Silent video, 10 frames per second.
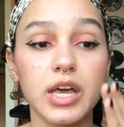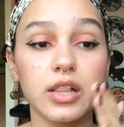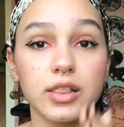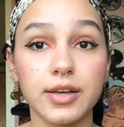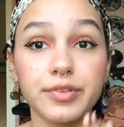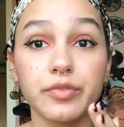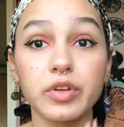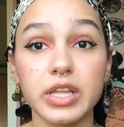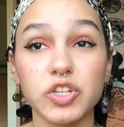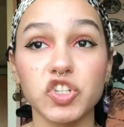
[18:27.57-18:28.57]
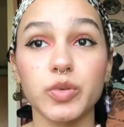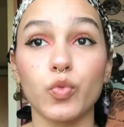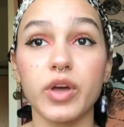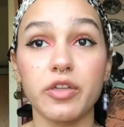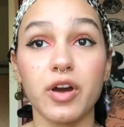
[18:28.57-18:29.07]
loving relationship
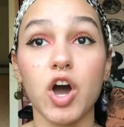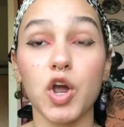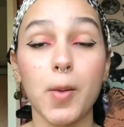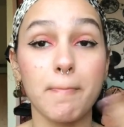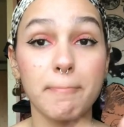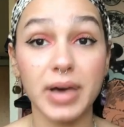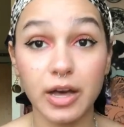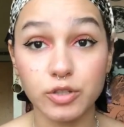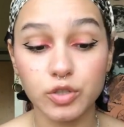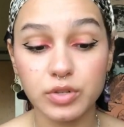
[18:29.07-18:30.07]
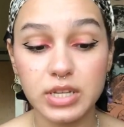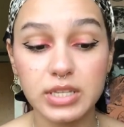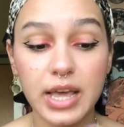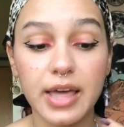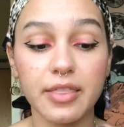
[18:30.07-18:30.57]
where there are boundaries
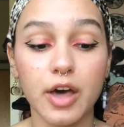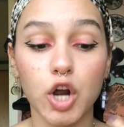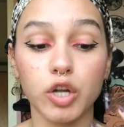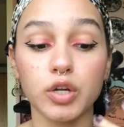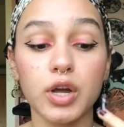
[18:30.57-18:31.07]
that are